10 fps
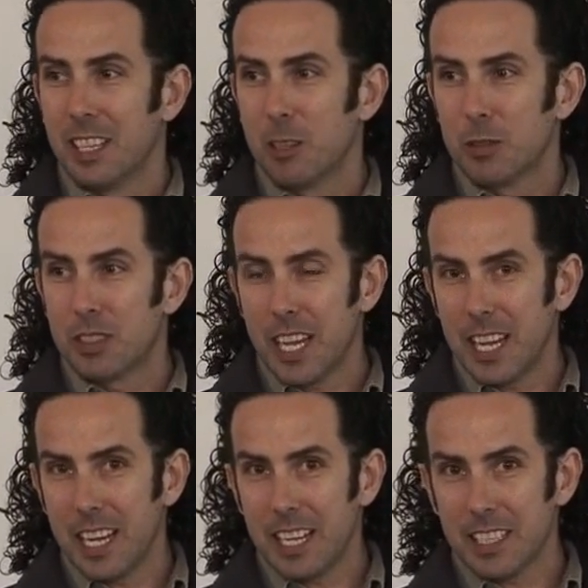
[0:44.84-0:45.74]
It was
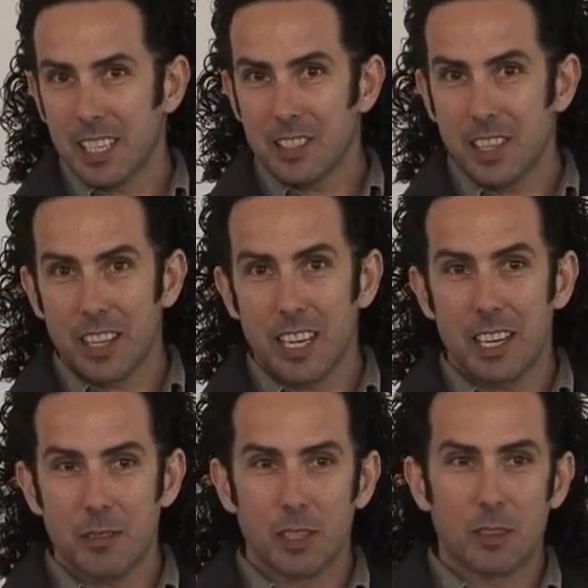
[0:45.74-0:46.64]
10 hectares, and they
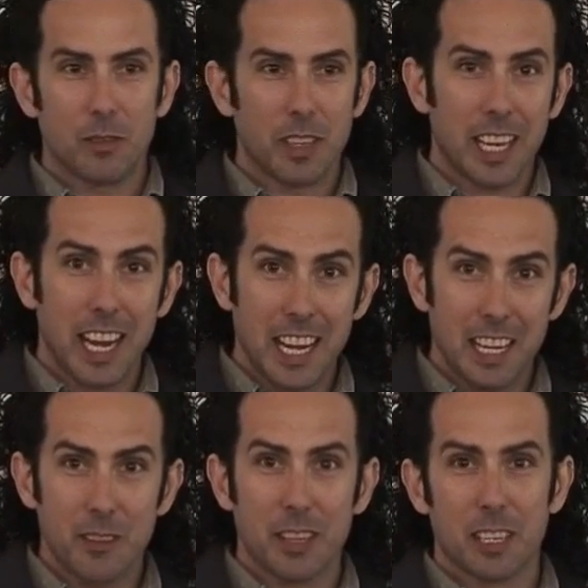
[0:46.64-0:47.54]
never got fed
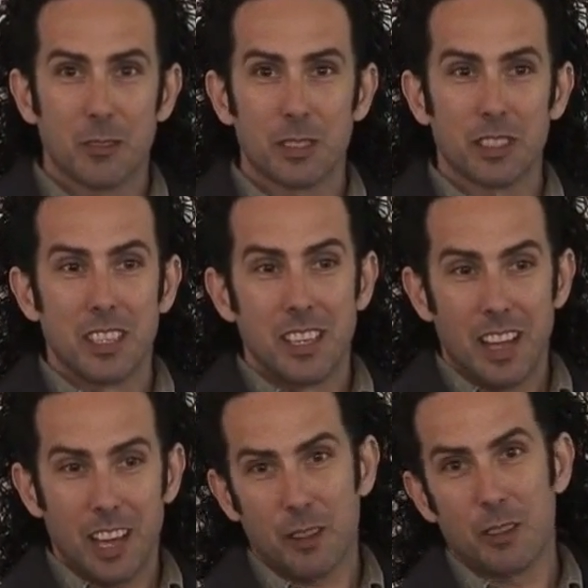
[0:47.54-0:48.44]
anything else
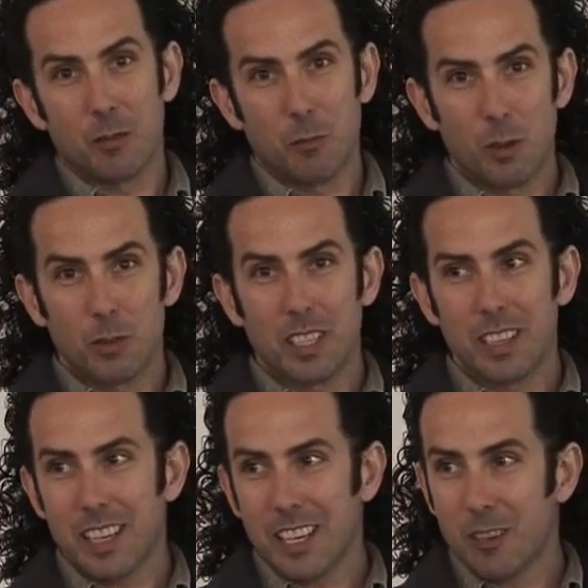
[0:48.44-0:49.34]
other than what was
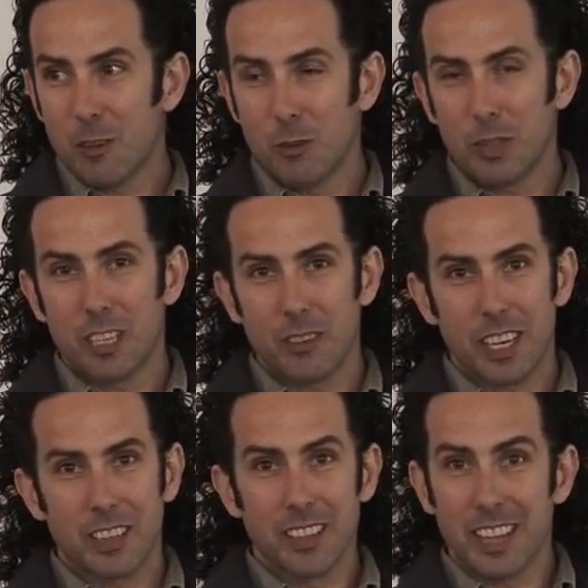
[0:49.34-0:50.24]
in there all year
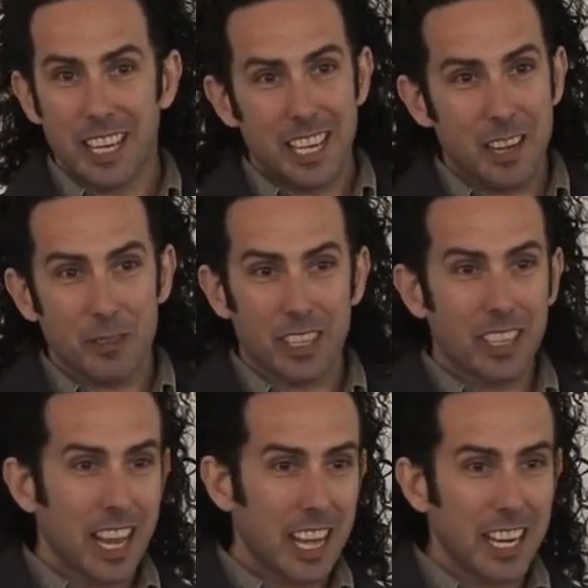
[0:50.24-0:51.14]
round. They never
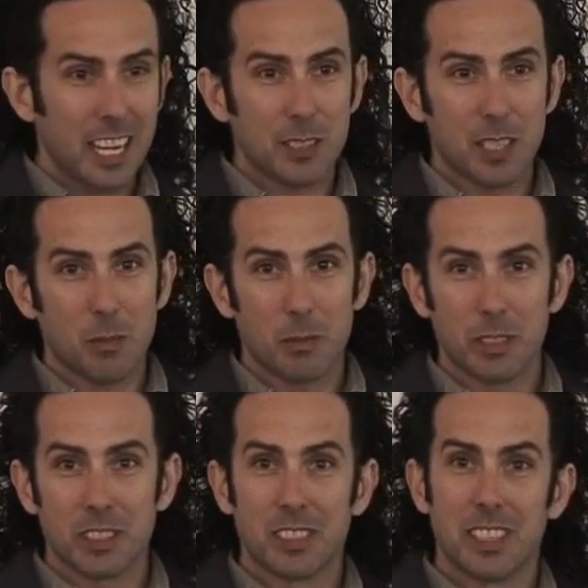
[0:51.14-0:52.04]
had any
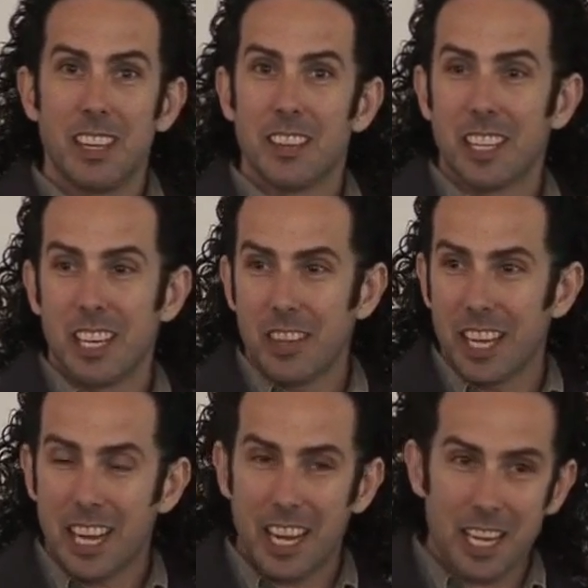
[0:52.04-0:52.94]
supplements, they never
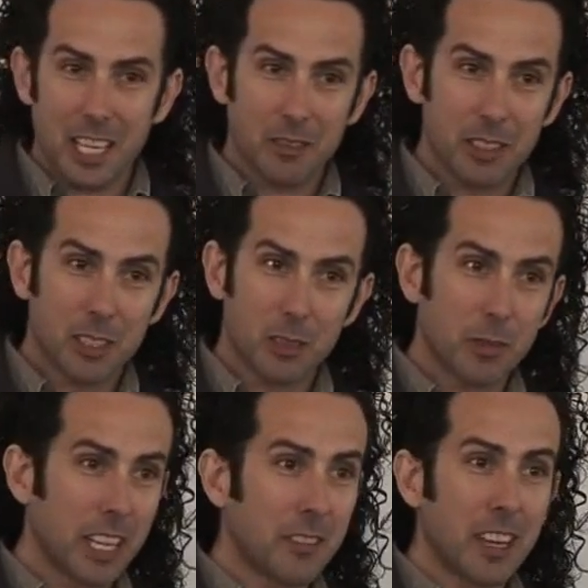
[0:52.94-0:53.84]
had hay given to
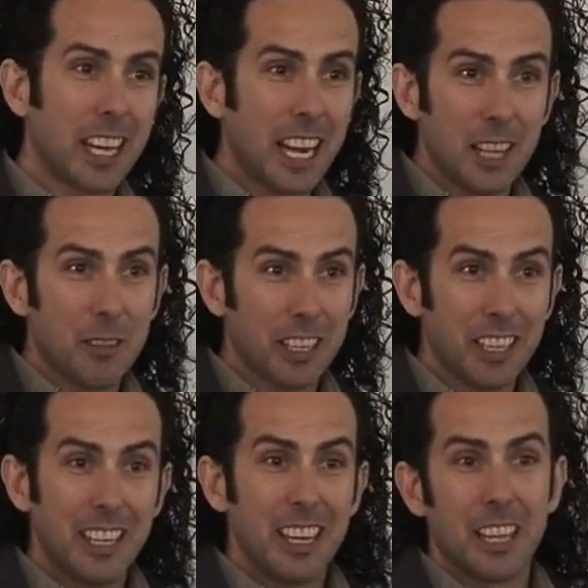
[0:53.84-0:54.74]
them, they never had anything,
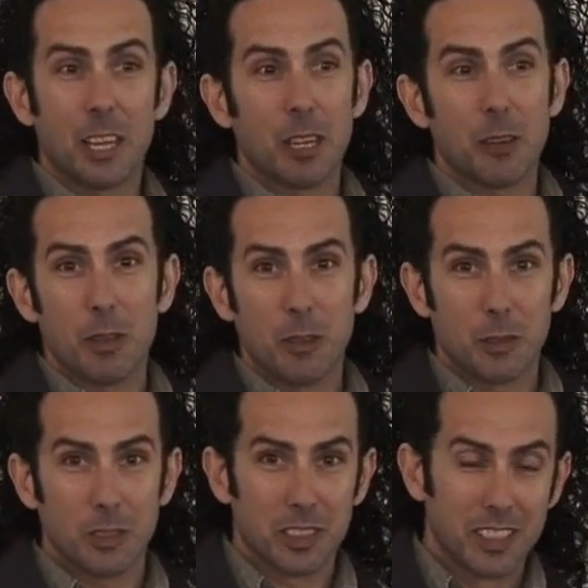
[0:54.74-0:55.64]
and they were healthy
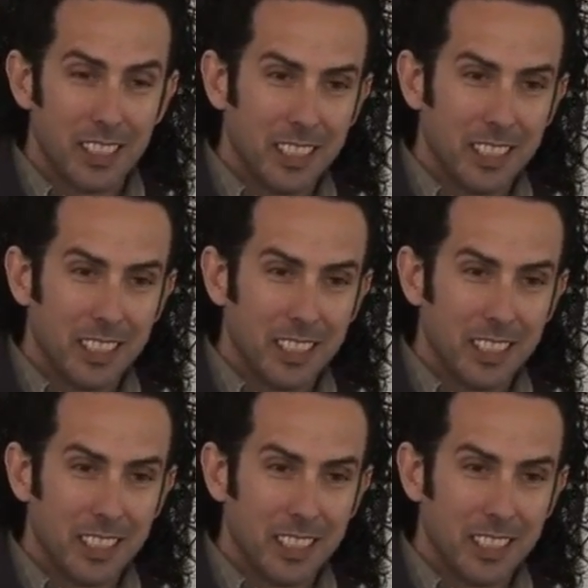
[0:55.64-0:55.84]
horses.